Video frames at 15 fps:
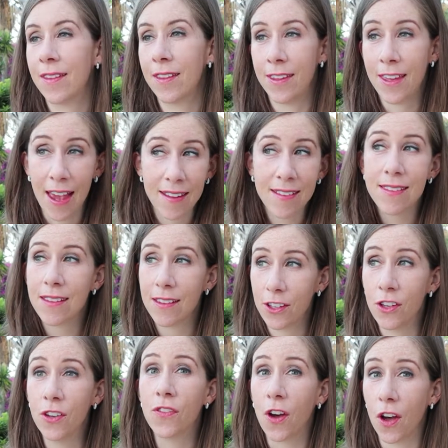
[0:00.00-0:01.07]
Yes,
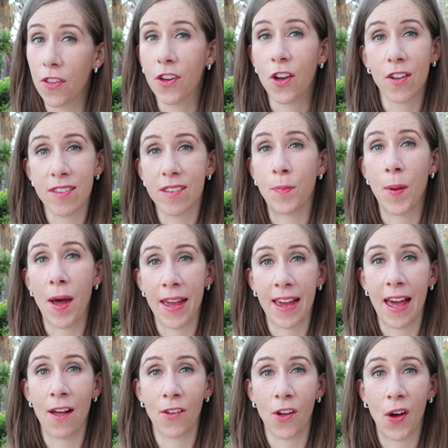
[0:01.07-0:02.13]
you've got the cost of buying
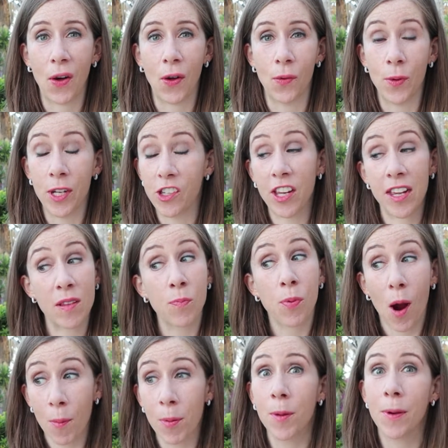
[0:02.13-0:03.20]
alcohol, which is
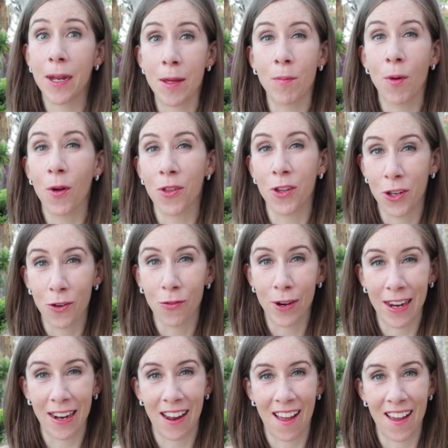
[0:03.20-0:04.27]
probably more than you
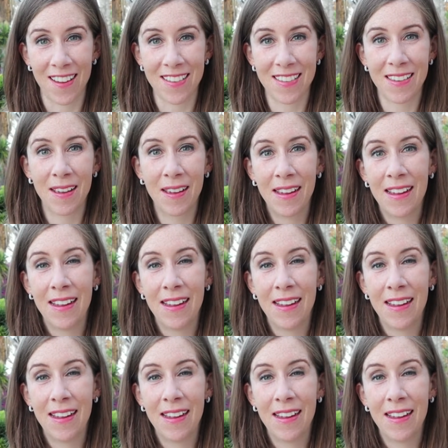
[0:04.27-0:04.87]
realize.